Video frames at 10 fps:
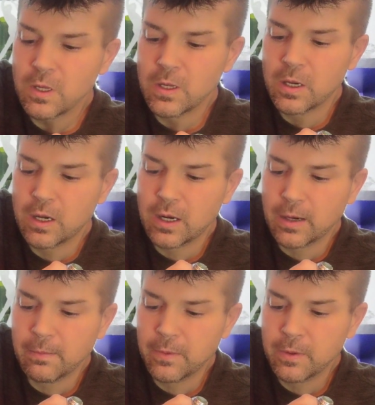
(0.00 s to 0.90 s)
A
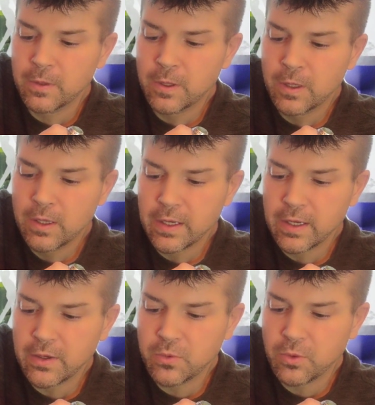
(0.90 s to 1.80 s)

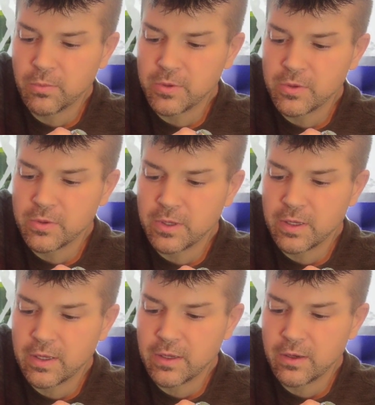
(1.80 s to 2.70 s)
normal,
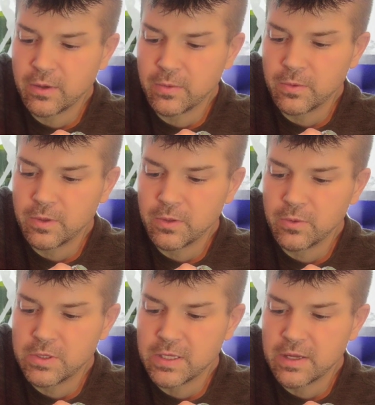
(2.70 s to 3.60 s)
you
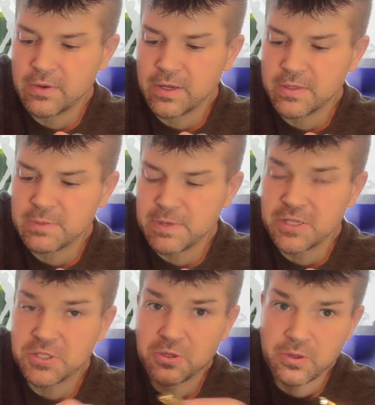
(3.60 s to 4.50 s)
would need a
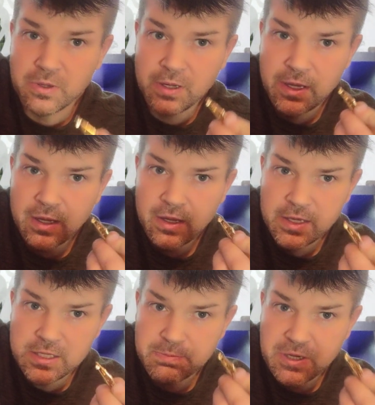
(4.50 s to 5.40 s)
special
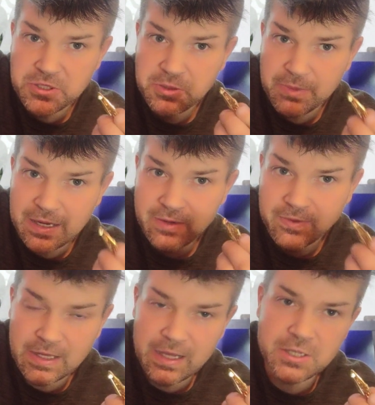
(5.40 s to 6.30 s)

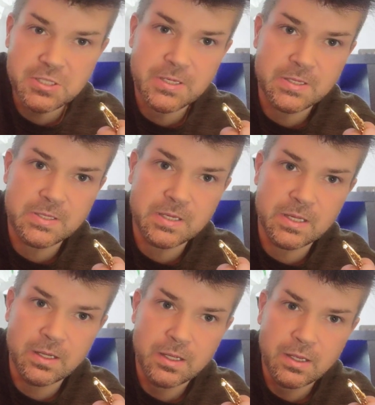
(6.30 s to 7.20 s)
magnification to see it.
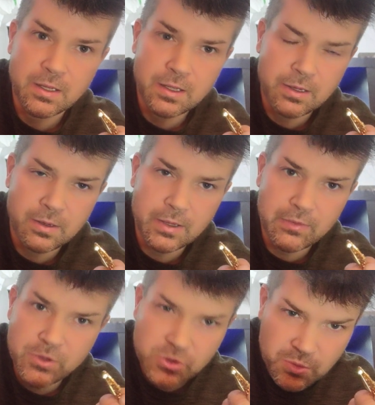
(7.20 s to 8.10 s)

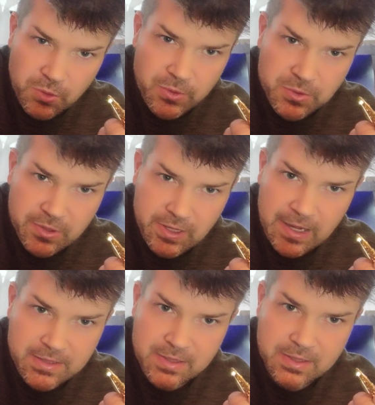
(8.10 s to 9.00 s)
Even jeweler's
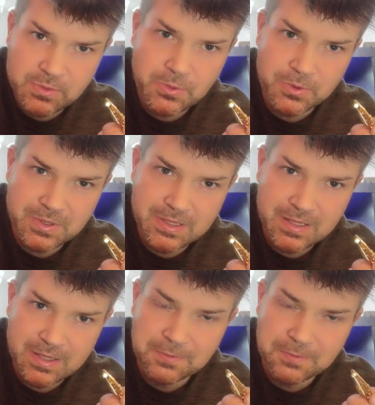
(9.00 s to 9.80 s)
glasses won't see it